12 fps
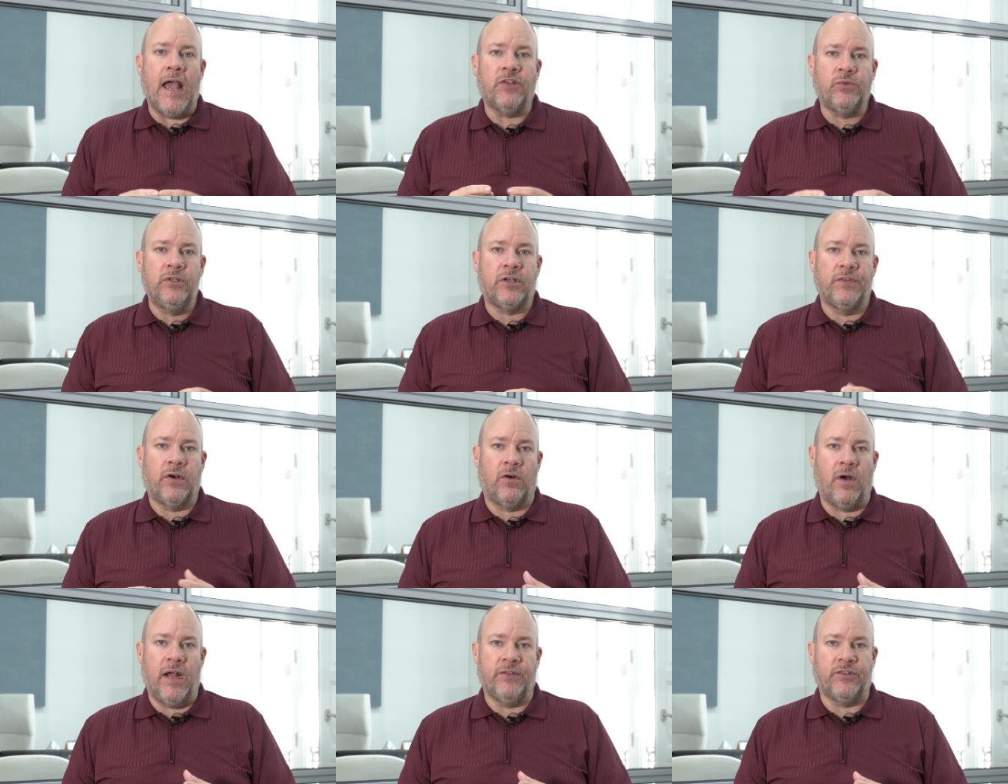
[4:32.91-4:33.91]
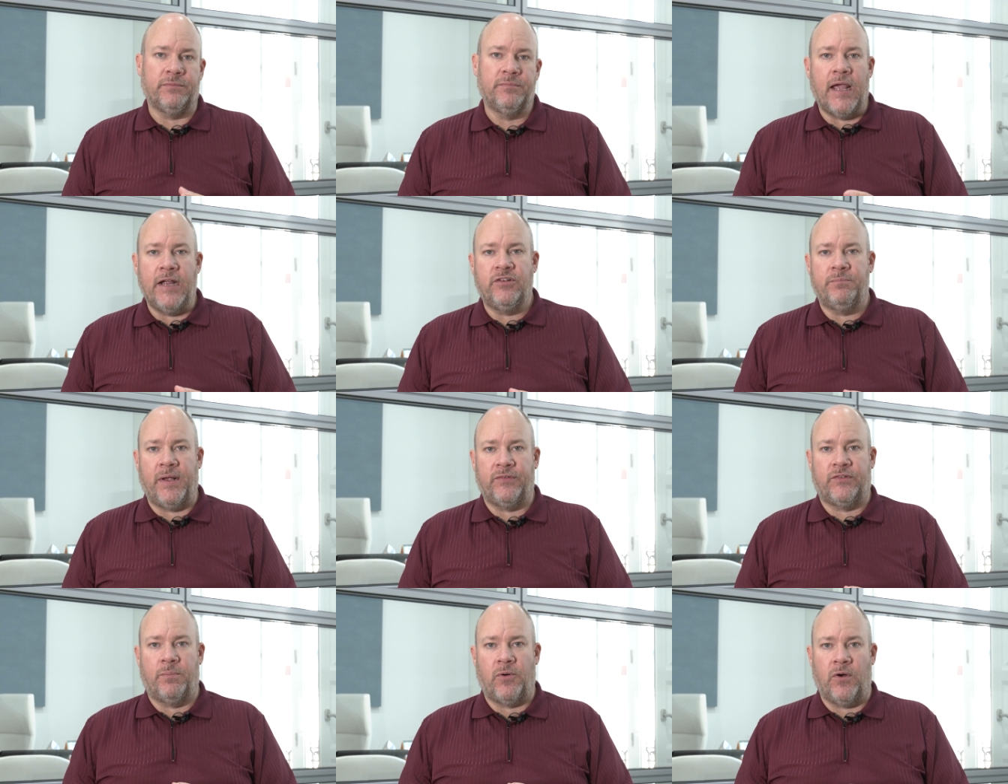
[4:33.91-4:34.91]
As we look on the horizon,
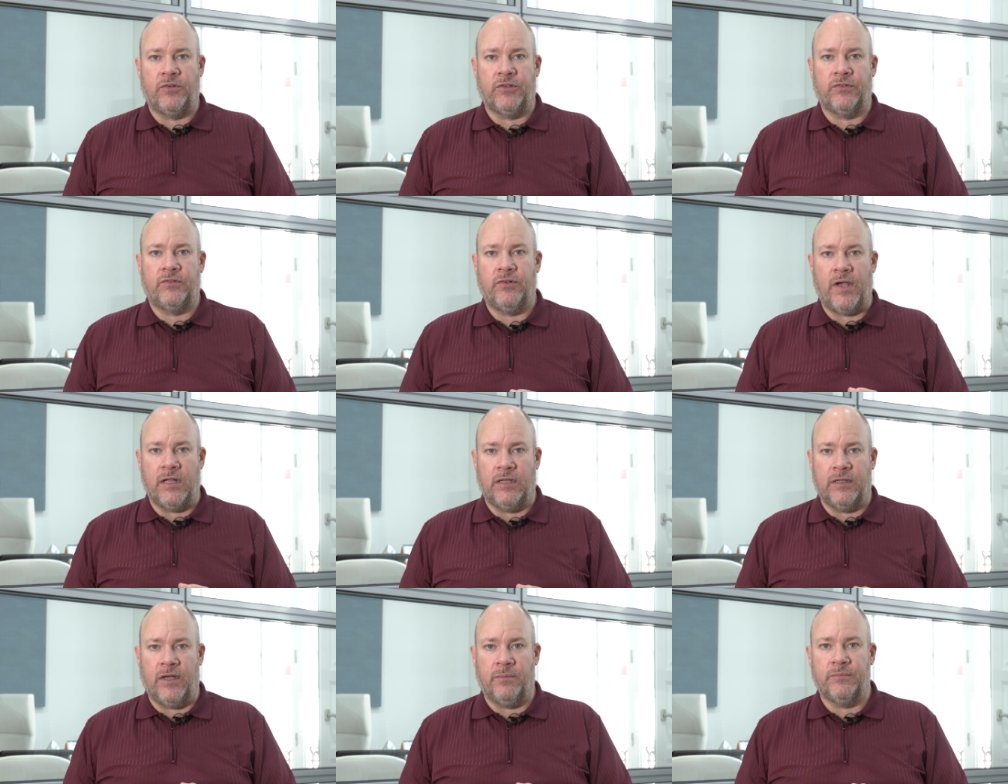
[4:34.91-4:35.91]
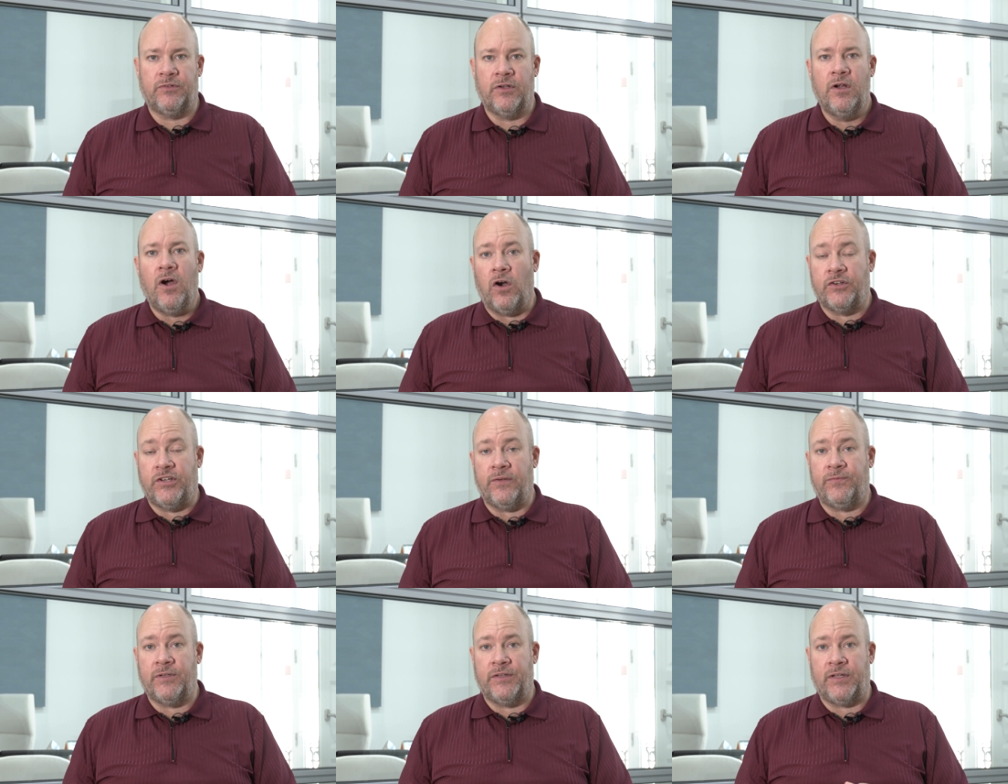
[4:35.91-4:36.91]
agent-based approaches to LLMs are
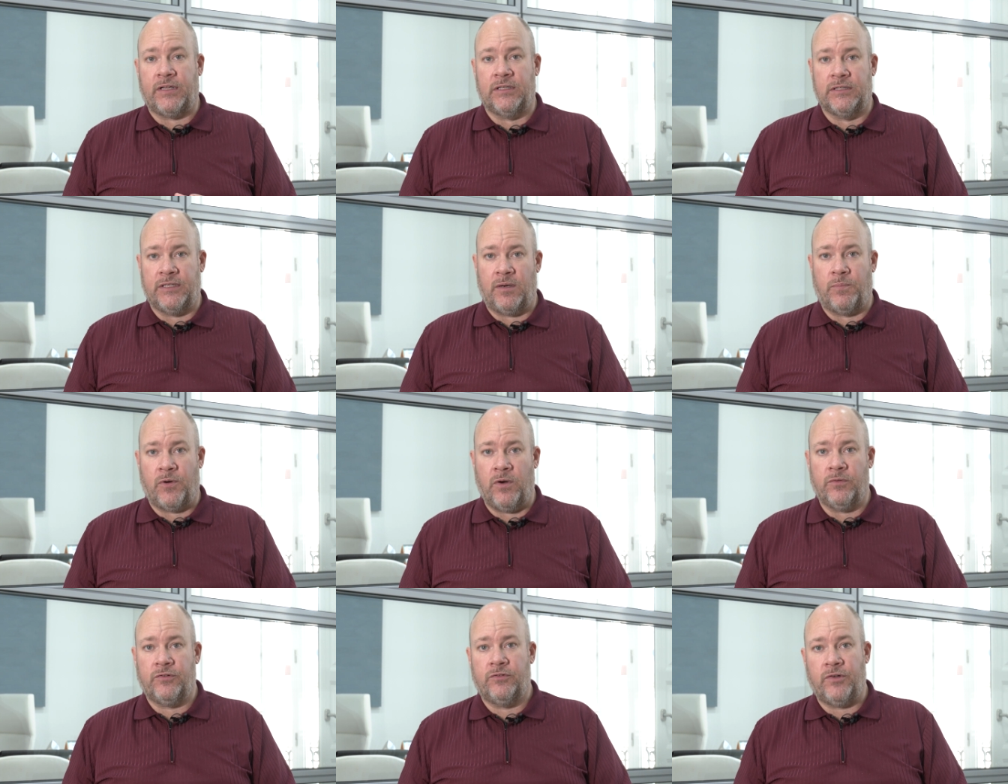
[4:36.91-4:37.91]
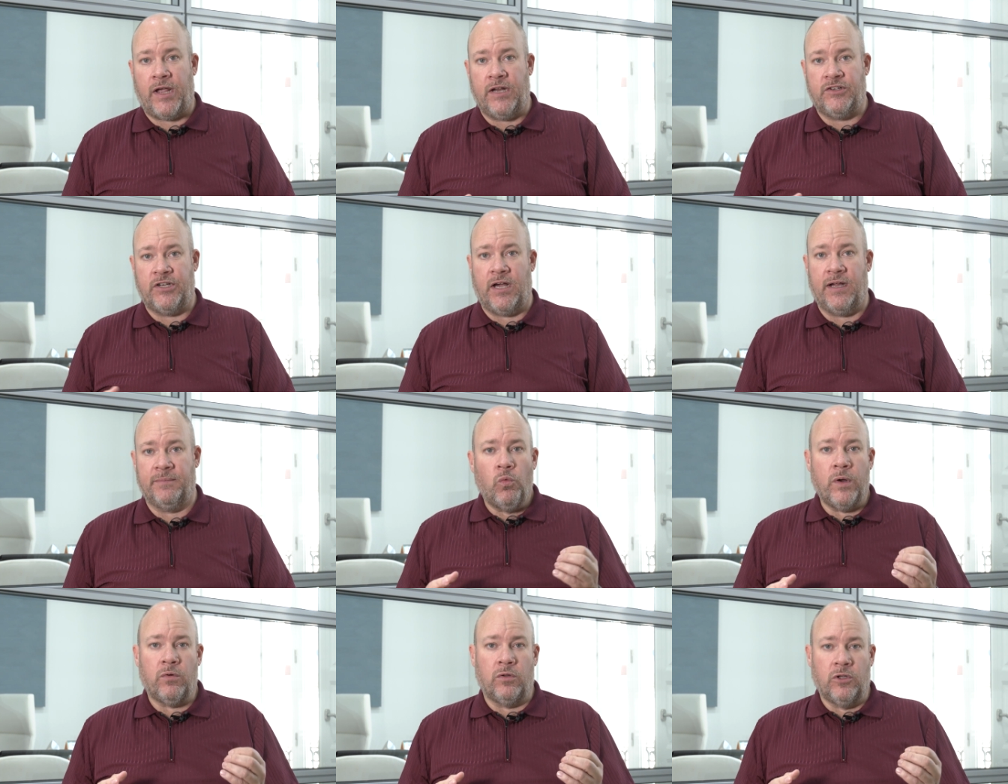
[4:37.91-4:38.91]
definitely the clear approach to AGI.
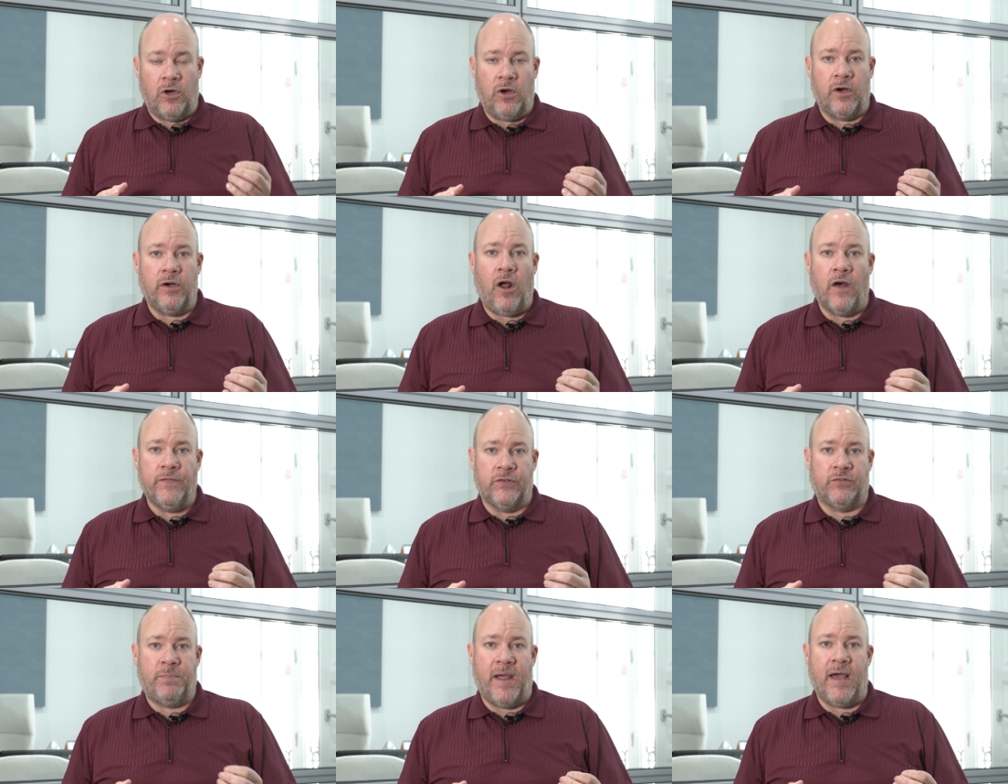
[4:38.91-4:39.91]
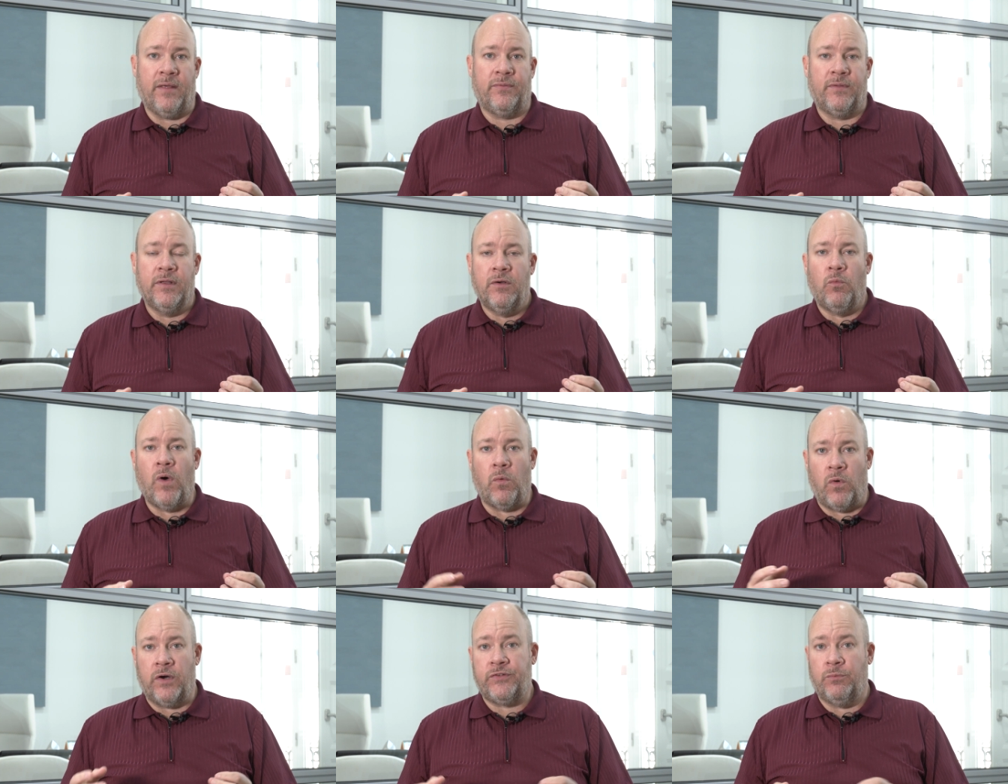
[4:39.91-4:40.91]
We will learn on this path what
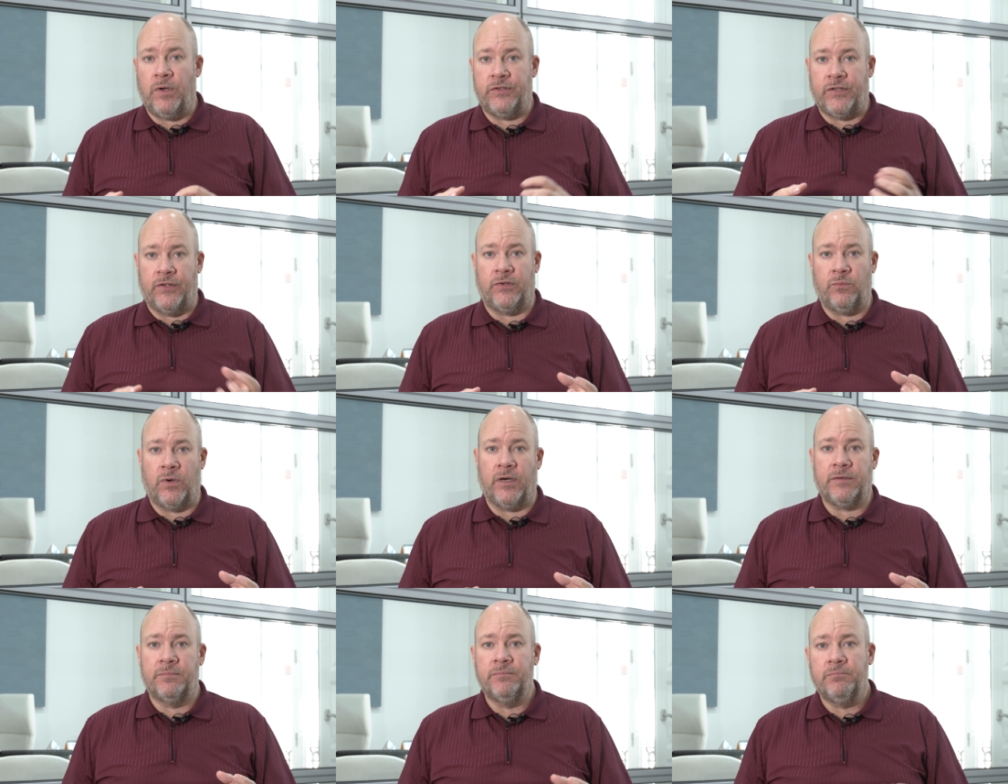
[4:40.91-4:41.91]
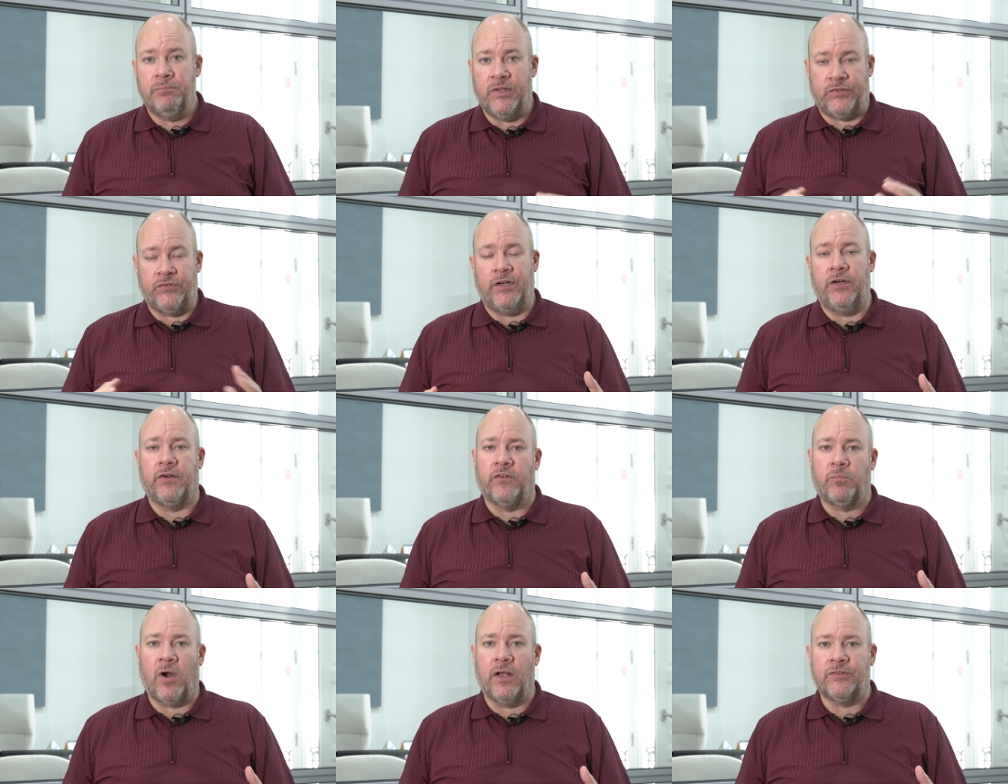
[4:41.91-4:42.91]
works and what doesn't work. This is an
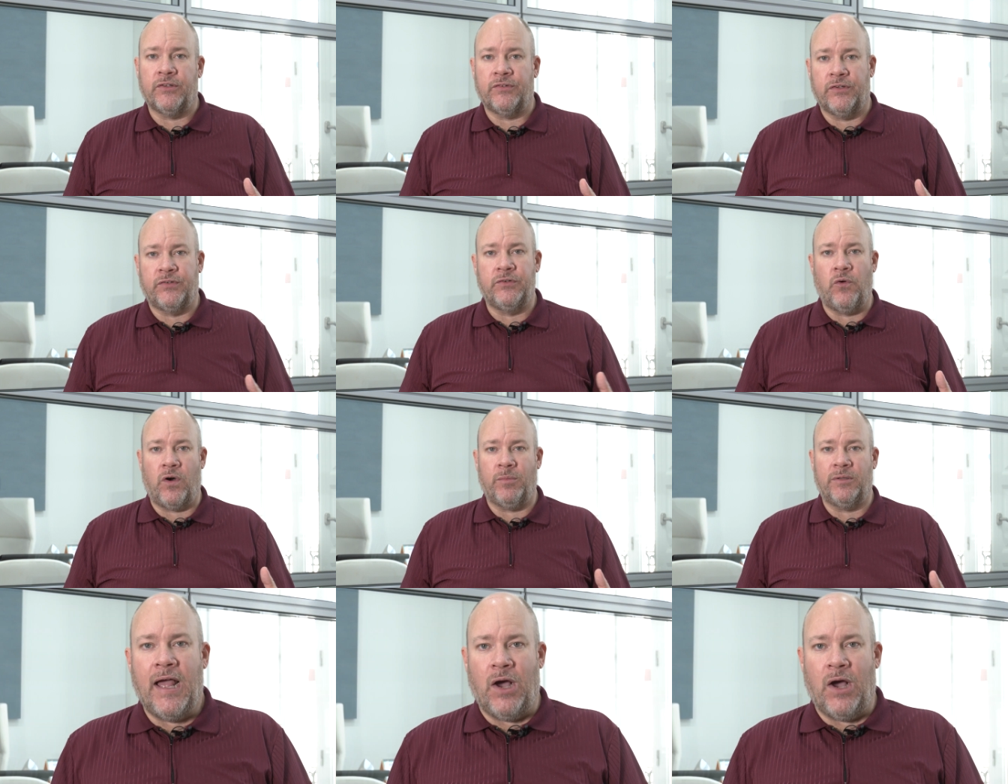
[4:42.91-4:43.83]
iterative process. This is normal.